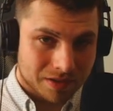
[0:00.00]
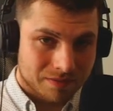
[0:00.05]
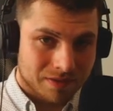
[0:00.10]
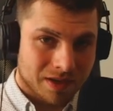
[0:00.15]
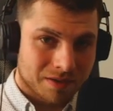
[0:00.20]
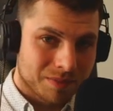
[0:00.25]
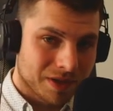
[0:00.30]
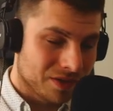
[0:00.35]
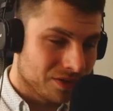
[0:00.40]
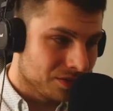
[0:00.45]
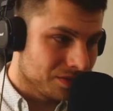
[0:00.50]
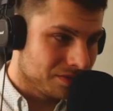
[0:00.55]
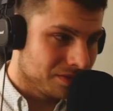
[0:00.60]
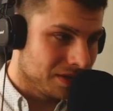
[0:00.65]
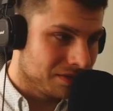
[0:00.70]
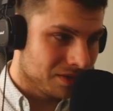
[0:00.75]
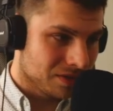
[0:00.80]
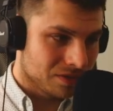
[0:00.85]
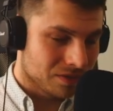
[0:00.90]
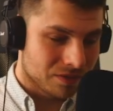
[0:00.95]
because we
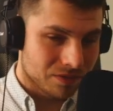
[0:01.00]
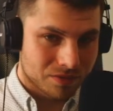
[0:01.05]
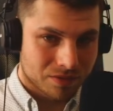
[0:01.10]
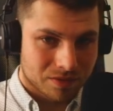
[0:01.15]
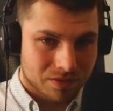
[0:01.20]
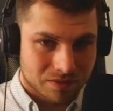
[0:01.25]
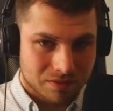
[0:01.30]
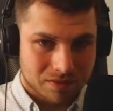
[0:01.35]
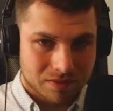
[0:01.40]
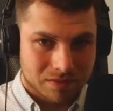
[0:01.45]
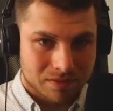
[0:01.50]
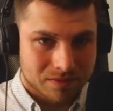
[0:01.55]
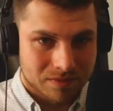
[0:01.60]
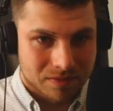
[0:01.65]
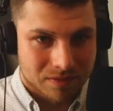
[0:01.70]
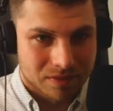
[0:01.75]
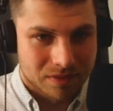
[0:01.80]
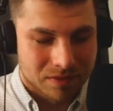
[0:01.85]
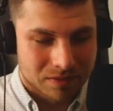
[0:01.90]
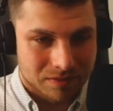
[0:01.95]

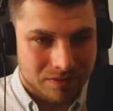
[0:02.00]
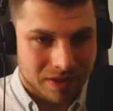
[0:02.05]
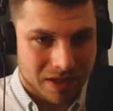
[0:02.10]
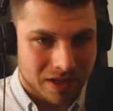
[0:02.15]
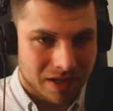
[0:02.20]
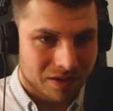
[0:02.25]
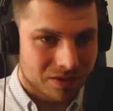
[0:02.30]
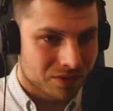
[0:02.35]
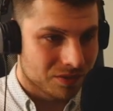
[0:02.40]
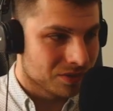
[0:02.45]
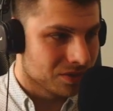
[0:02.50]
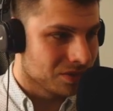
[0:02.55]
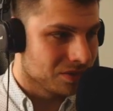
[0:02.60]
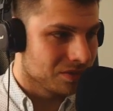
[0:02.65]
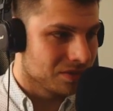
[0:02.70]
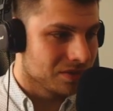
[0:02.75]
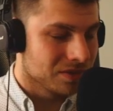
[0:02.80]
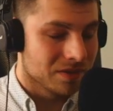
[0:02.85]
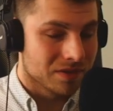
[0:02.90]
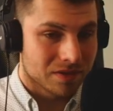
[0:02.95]
need also the
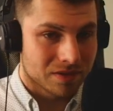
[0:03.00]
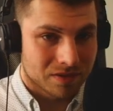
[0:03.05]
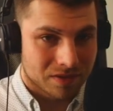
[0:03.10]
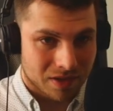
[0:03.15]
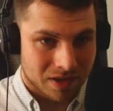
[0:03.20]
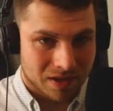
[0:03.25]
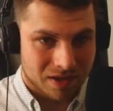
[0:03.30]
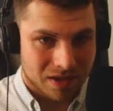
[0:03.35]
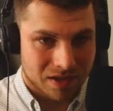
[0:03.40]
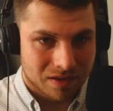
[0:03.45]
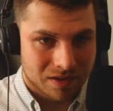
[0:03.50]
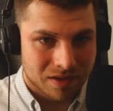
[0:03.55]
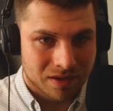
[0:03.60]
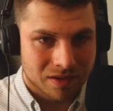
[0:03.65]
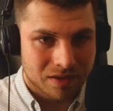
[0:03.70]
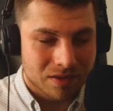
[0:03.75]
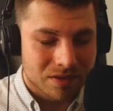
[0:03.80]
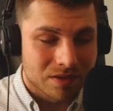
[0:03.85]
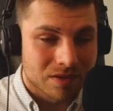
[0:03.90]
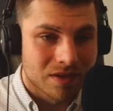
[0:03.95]
string
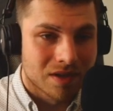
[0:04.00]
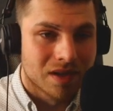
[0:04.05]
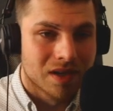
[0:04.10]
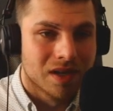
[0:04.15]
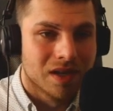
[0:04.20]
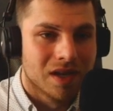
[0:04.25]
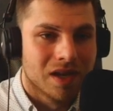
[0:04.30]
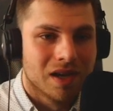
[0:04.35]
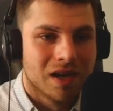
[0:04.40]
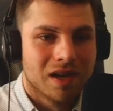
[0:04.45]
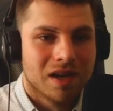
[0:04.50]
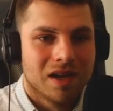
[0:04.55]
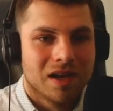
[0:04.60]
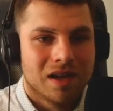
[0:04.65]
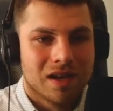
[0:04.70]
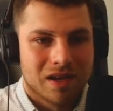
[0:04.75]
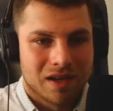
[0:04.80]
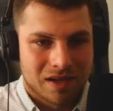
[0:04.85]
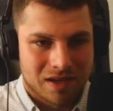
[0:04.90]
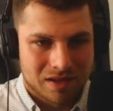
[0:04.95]
endings,
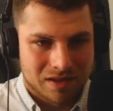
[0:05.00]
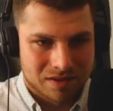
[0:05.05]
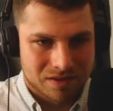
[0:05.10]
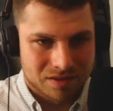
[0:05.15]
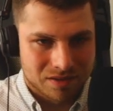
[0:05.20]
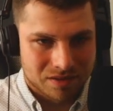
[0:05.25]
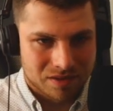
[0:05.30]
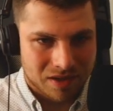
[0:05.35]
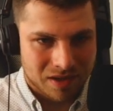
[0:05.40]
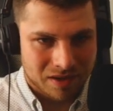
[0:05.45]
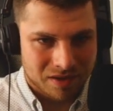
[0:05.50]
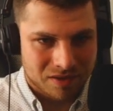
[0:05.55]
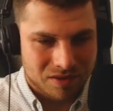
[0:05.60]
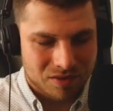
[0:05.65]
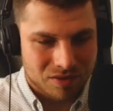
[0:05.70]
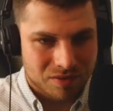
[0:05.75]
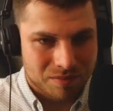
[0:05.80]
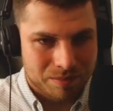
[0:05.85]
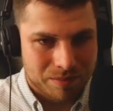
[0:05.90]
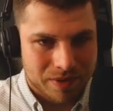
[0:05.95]
and string
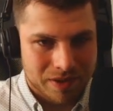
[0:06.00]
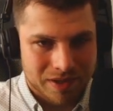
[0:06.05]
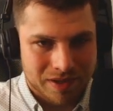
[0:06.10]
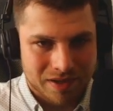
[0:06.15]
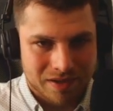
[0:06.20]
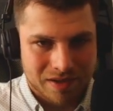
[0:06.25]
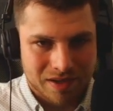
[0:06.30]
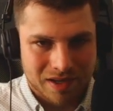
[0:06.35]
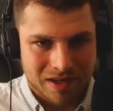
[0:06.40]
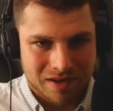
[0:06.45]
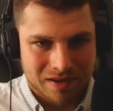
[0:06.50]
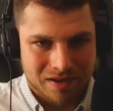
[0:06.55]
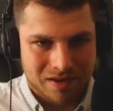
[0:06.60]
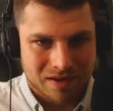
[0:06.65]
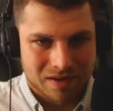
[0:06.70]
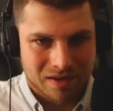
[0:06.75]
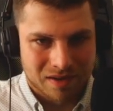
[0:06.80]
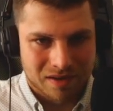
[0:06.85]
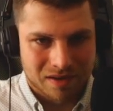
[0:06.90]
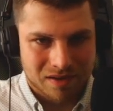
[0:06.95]
copy then
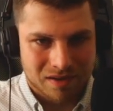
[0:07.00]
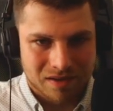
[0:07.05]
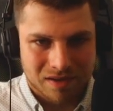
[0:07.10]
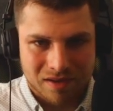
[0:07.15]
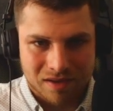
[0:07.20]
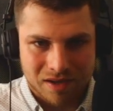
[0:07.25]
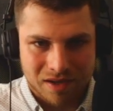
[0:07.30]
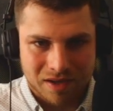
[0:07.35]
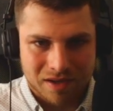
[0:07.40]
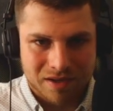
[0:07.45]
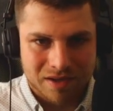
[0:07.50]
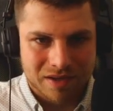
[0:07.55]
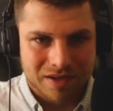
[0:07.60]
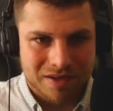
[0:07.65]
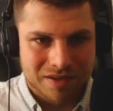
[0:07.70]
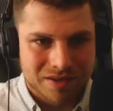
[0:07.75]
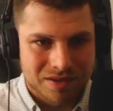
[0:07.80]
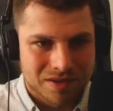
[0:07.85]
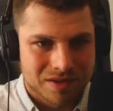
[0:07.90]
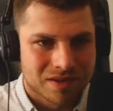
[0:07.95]
like
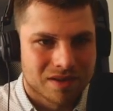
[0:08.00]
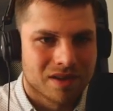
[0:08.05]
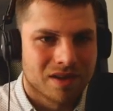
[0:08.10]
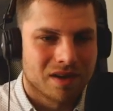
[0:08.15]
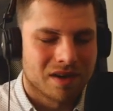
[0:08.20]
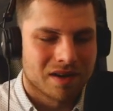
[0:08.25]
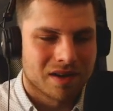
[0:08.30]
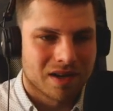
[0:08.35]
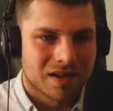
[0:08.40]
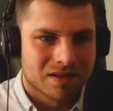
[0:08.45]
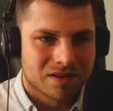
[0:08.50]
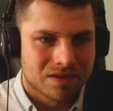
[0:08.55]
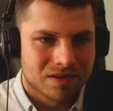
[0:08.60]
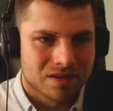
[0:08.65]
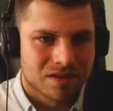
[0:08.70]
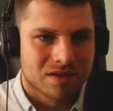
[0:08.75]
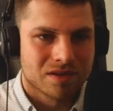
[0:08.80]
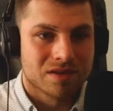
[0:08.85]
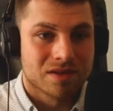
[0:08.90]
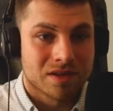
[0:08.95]
this runs
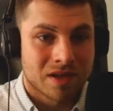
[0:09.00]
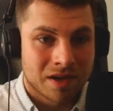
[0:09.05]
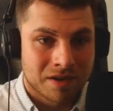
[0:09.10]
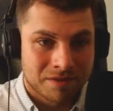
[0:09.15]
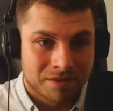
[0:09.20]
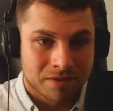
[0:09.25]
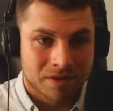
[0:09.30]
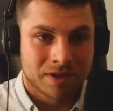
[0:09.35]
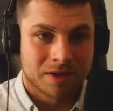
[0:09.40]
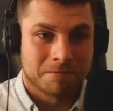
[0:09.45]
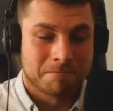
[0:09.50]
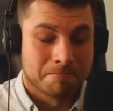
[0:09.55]
safely.